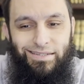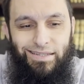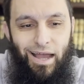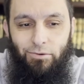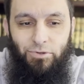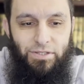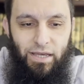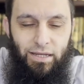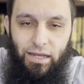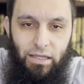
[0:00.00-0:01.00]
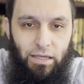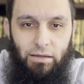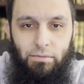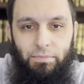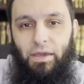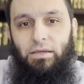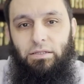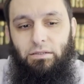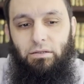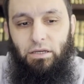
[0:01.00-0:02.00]
not retain any
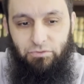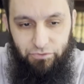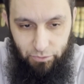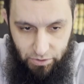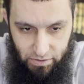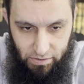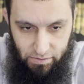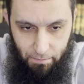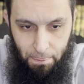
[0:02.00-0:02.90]
pagan influences,